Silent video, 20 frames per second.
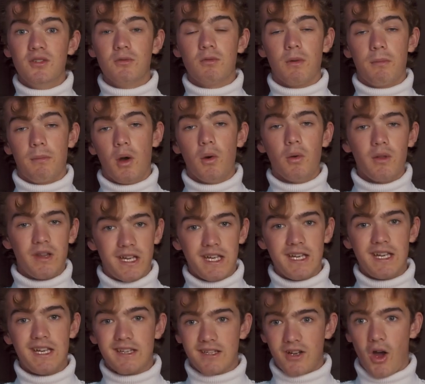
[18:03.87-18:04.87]

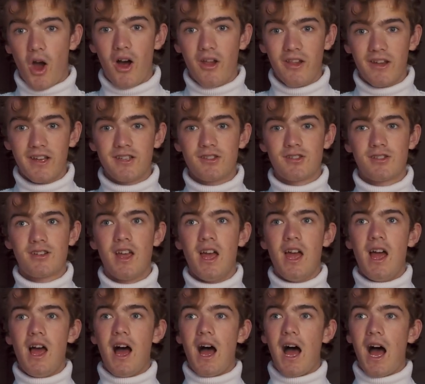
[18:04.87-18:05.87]
remotely in college,
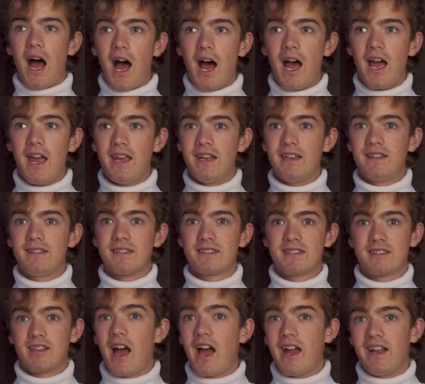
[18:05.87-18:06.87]
I
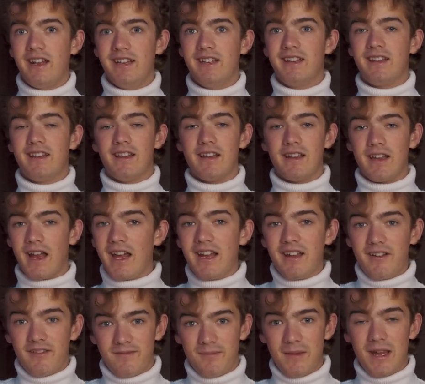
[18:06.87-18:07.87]
decided the night
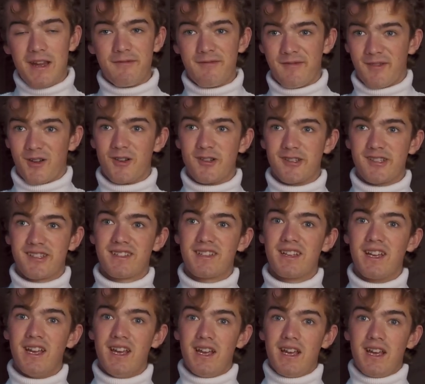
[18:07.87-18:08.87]
of May 1st
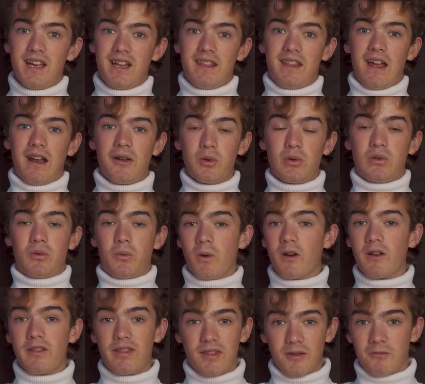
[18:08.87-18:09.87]
that it was
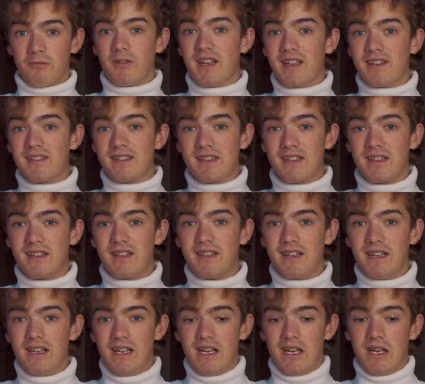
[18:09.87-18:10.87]
worth the risk.
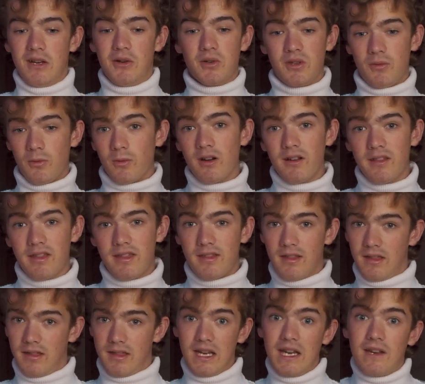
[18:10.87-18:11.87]
It was worth
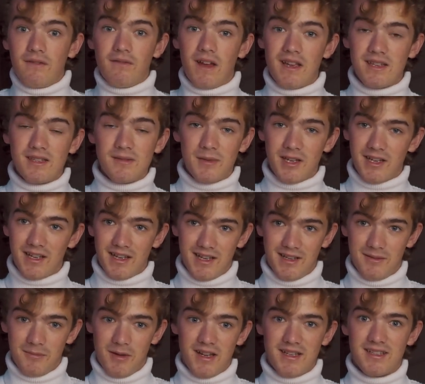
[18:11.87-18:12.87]
the investment
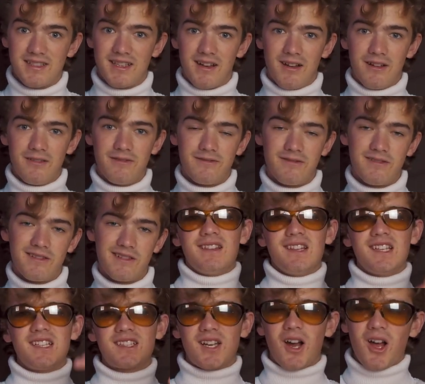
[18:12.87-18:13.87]
in myself.
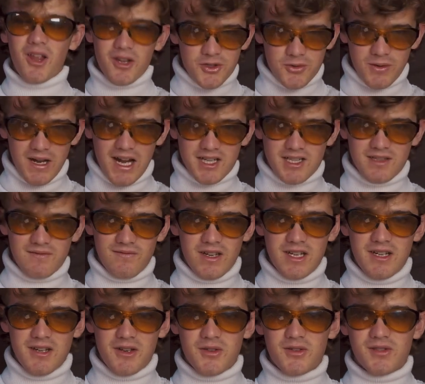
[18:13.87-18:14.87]
These college reaction
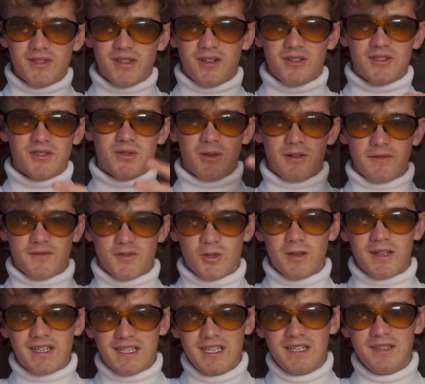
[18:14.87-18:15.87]
videos are sort of
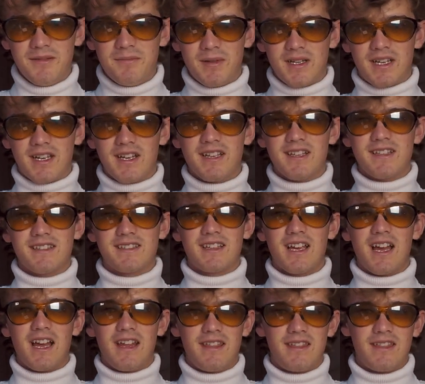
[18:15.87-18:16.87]
tricky because
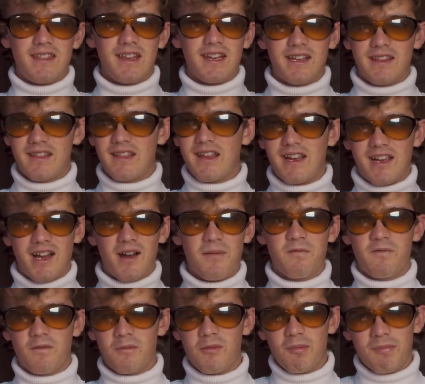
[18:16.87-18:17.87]
I think they come
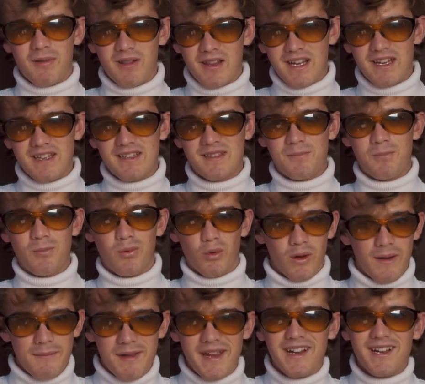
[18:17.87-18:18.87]
from a place
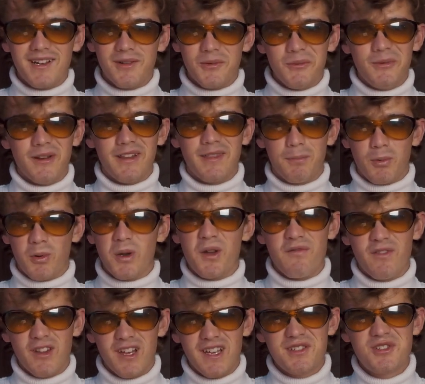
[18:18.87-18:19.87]
brimming with
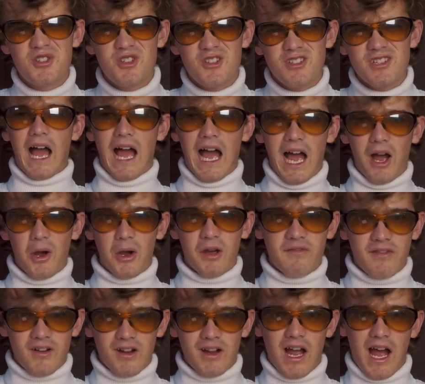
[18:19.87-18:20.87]
privilege.
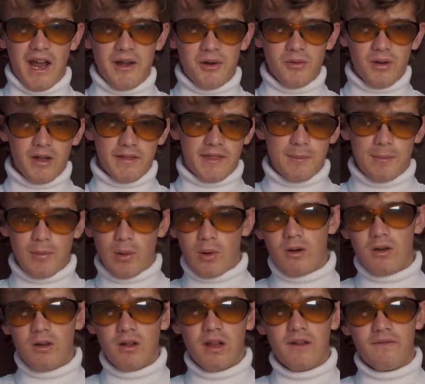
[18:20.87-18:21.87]
However, I don't want the
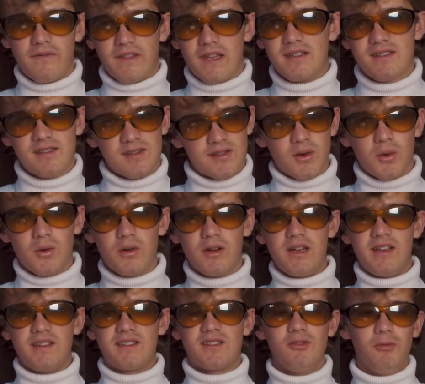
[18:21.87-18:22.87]
moral of this
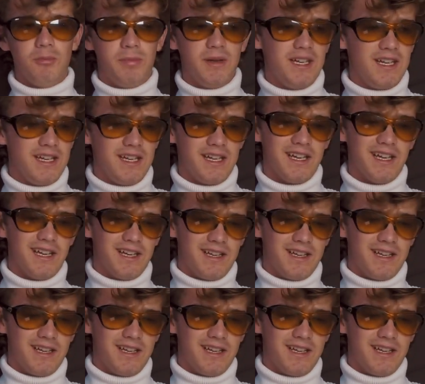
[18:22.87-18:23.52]
story to be